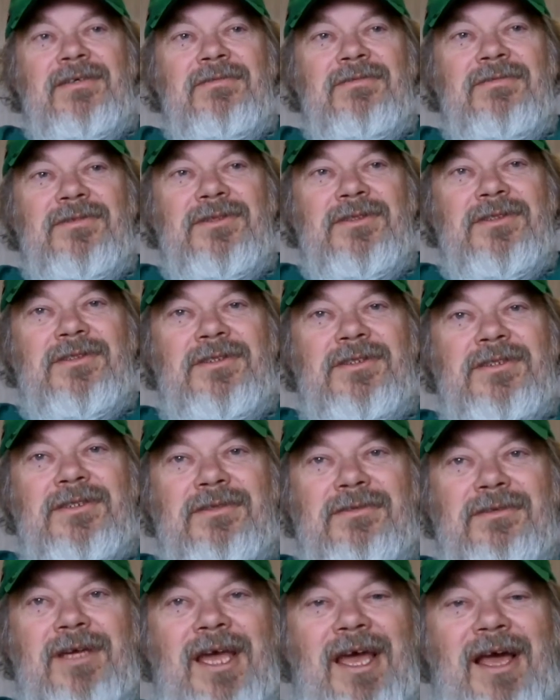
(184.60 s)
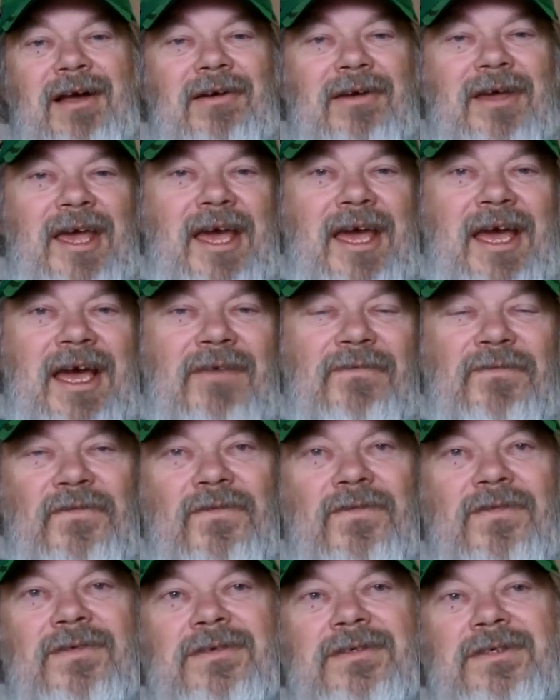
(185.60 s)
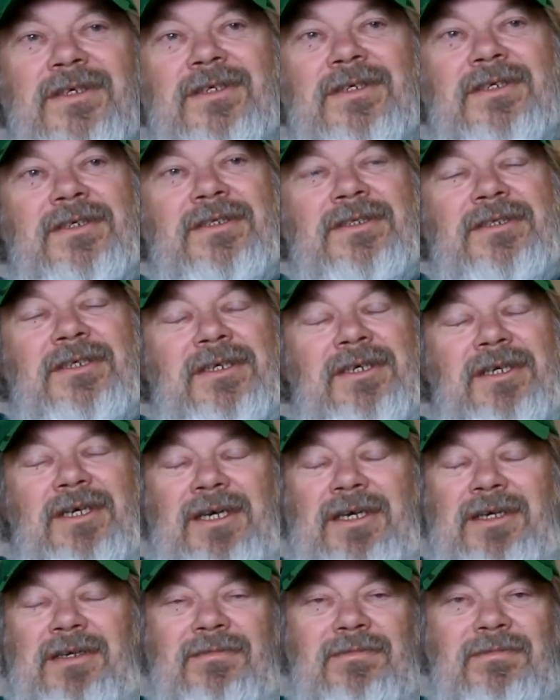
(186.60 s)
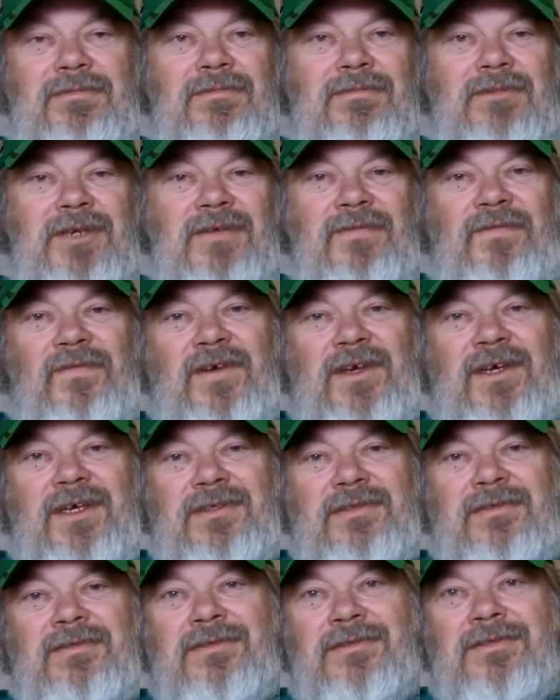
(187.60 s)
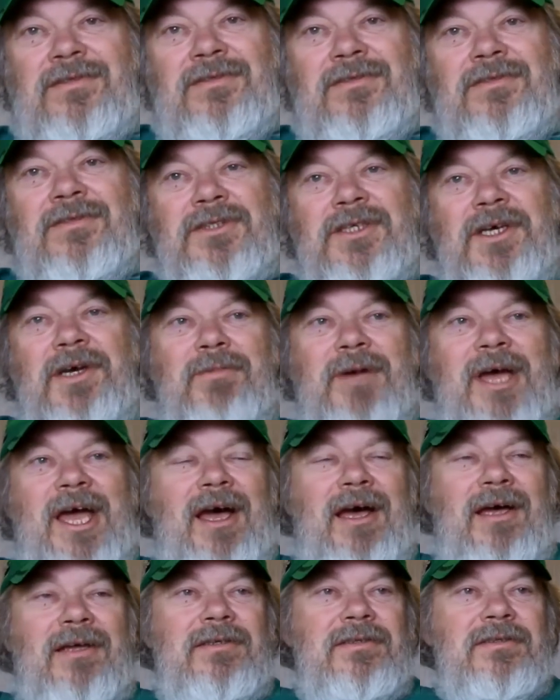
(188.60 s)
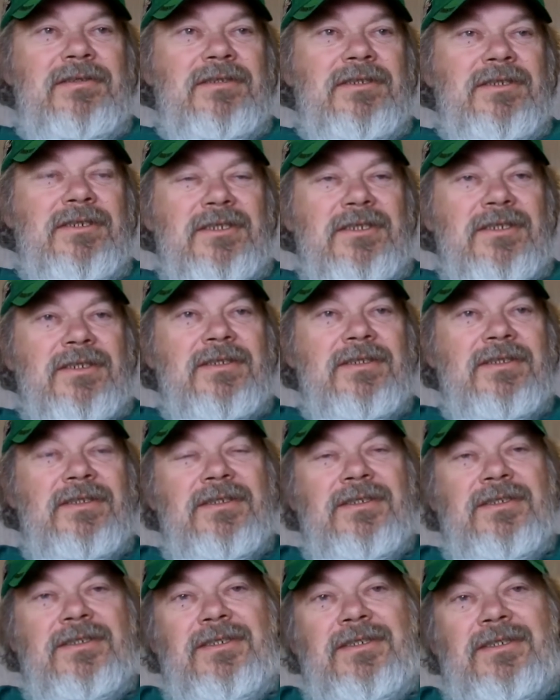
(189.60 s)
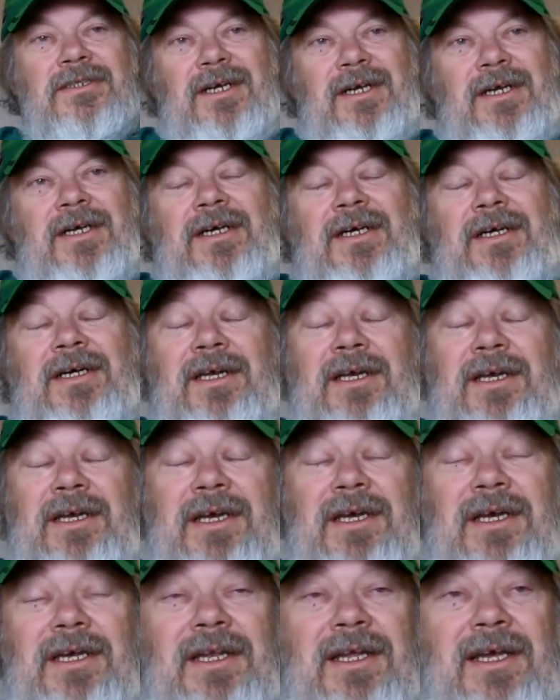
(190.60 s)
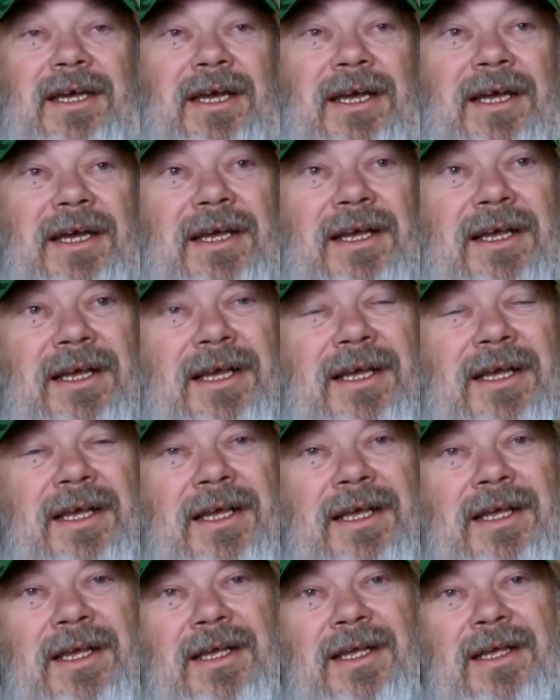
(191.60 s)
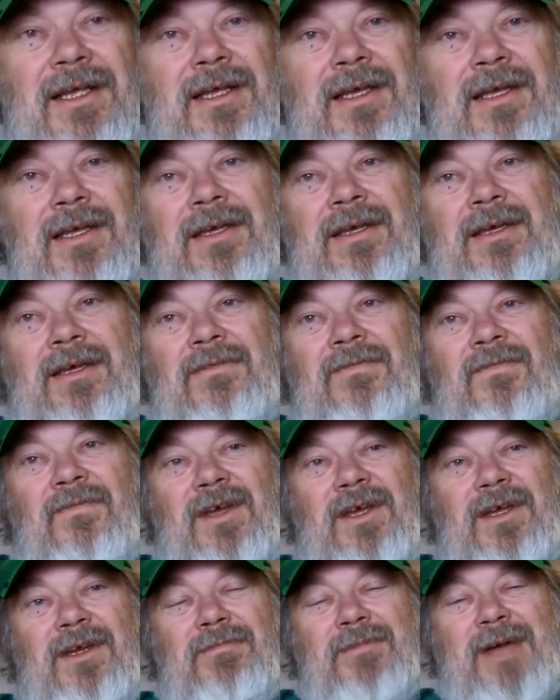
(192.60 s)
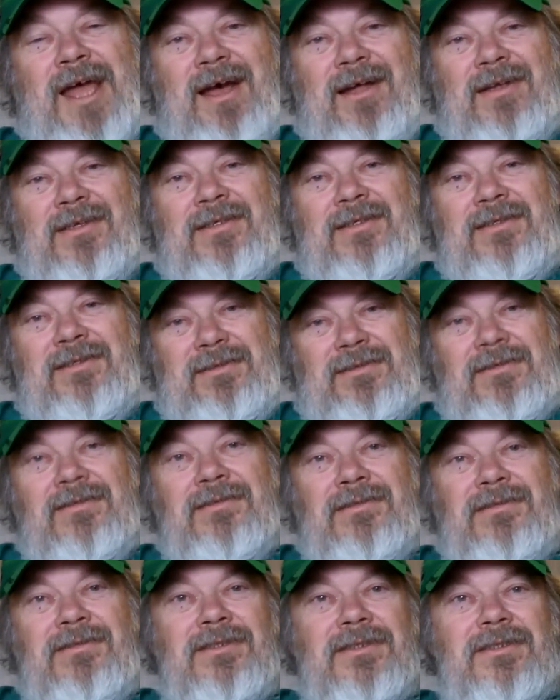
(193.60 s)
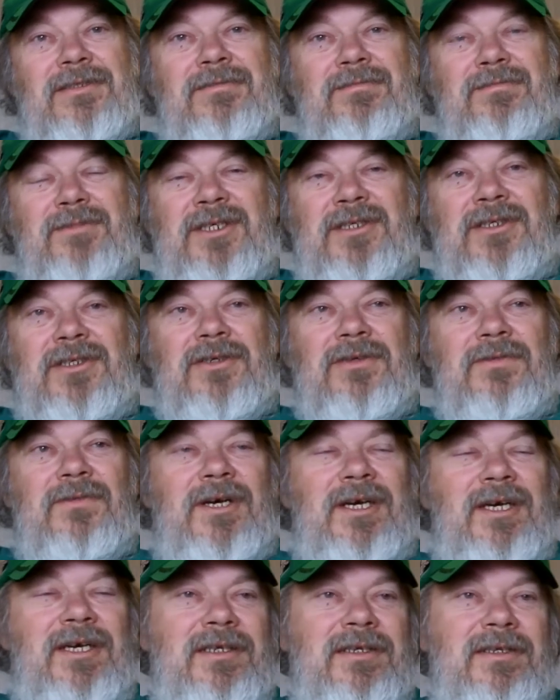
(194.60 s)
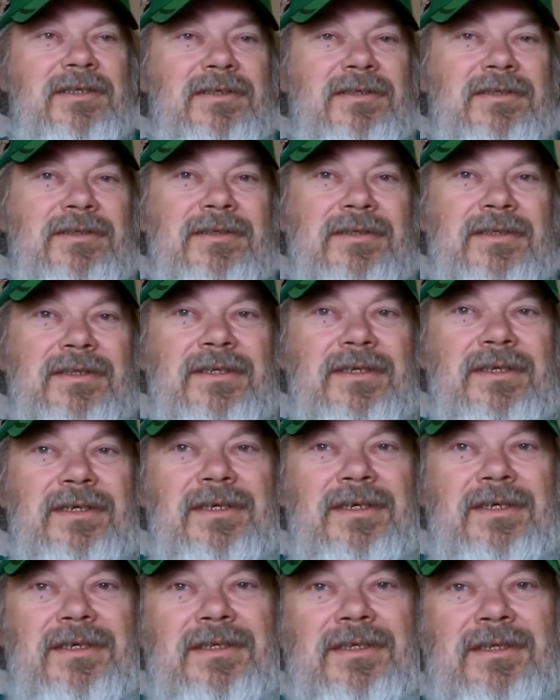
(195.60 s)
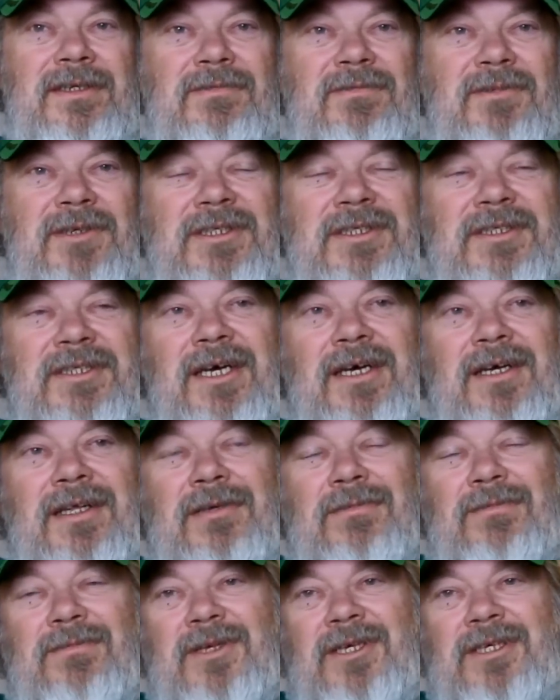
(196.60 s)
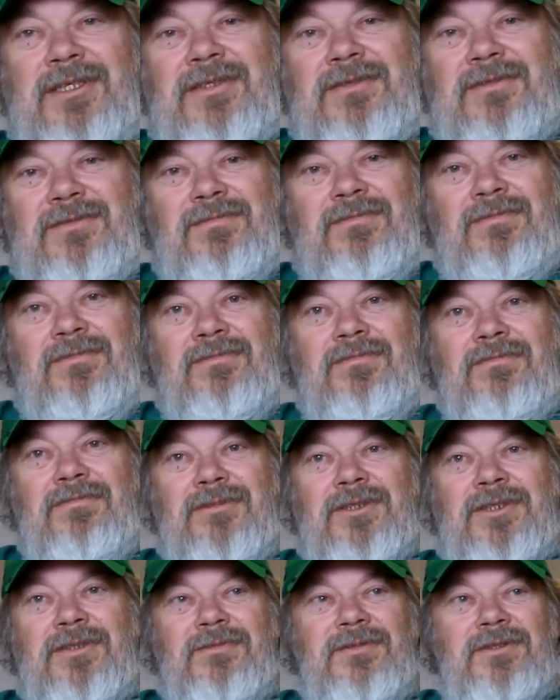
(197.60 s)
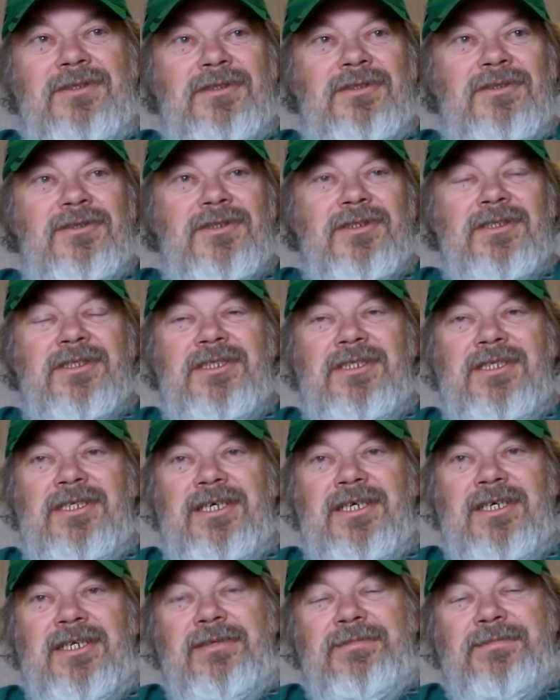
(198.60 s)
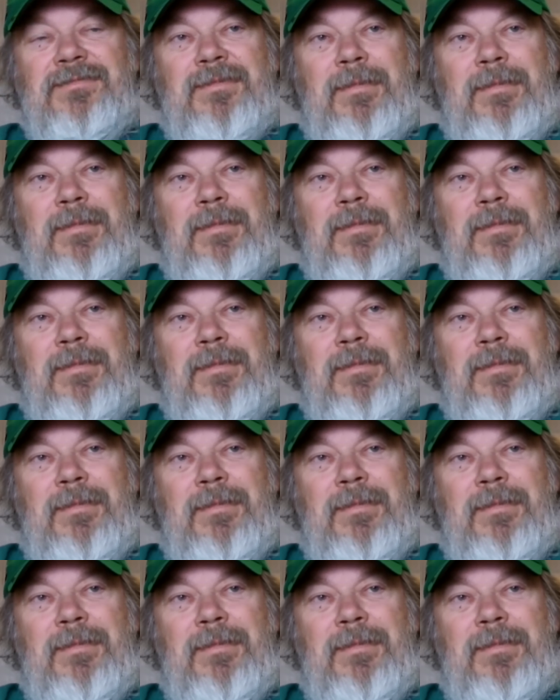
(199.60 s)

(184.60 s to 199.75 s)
It was, you know, cow calf, and we'd feed some out, you know, and uh, feed them out to, you know, butcher weight. Then we'd sell them. That's what we usually did.